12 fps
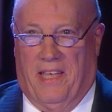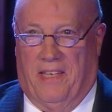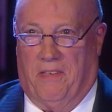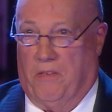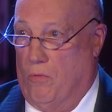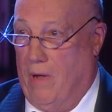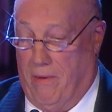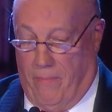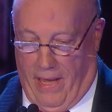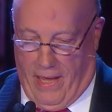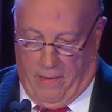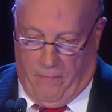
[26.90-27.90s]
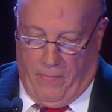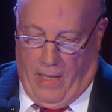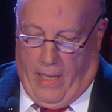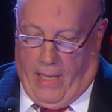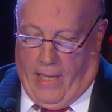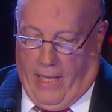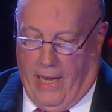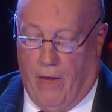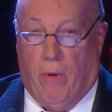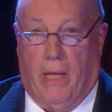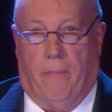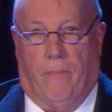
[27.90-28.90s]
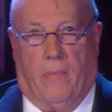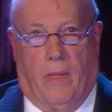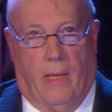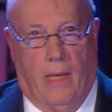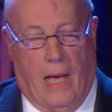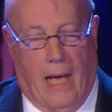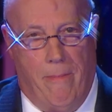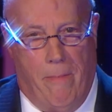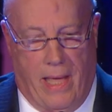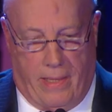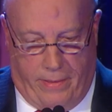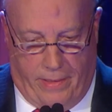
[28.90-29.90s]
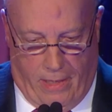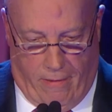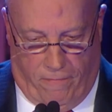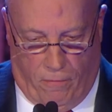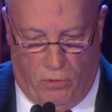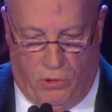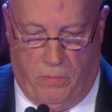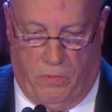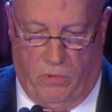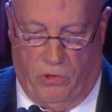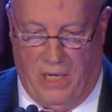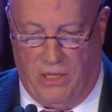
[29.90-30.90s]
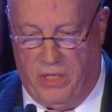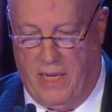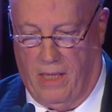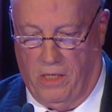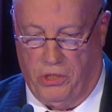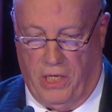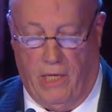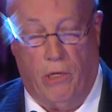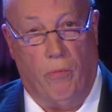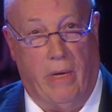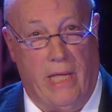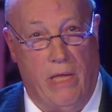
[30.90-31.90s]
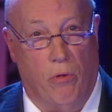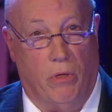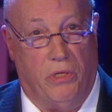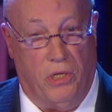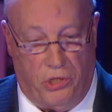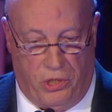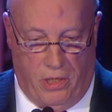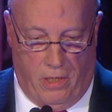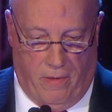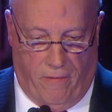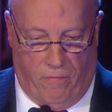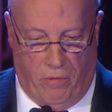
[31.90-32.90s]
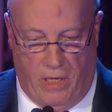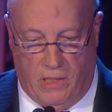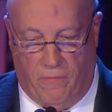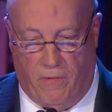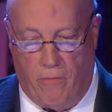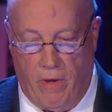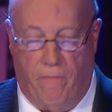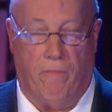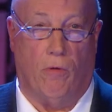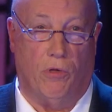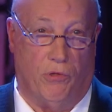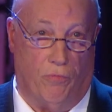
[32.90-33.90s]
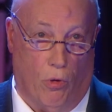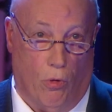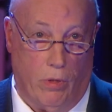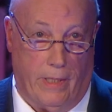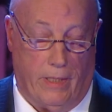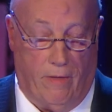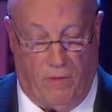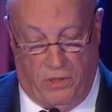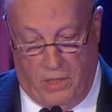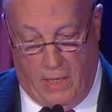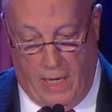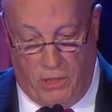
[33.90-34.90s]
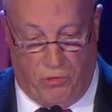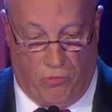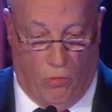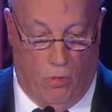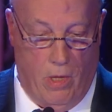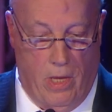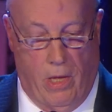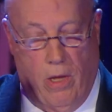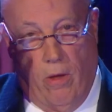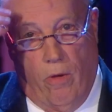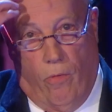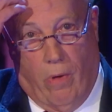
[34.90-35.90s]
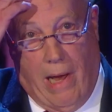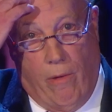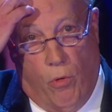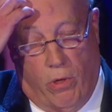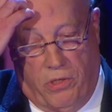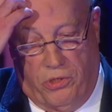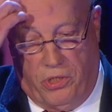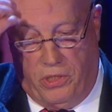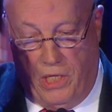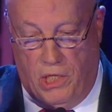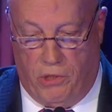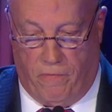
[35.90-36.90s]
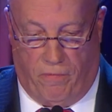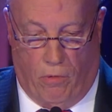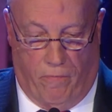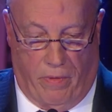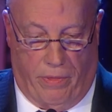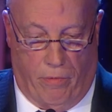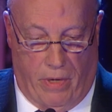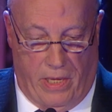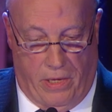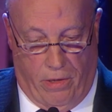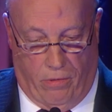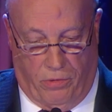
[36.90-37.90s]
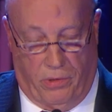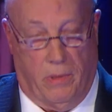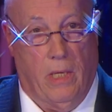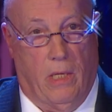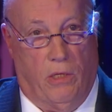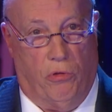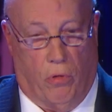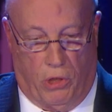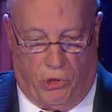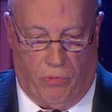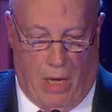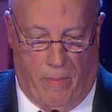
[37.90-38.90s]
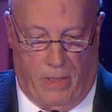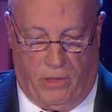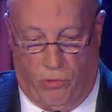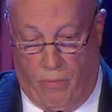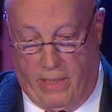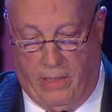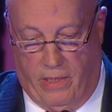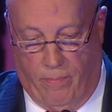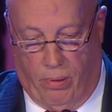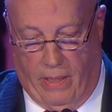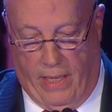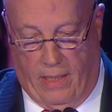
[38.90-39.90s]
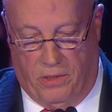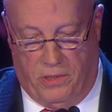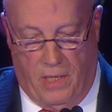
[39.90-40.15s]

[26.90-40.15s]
Quite a band. Anyway, I met first Jason Alexander when he auditioned for his very first role at Livingston High School, where I worked as a teacher for over 30 years, taught drama, directed the plays.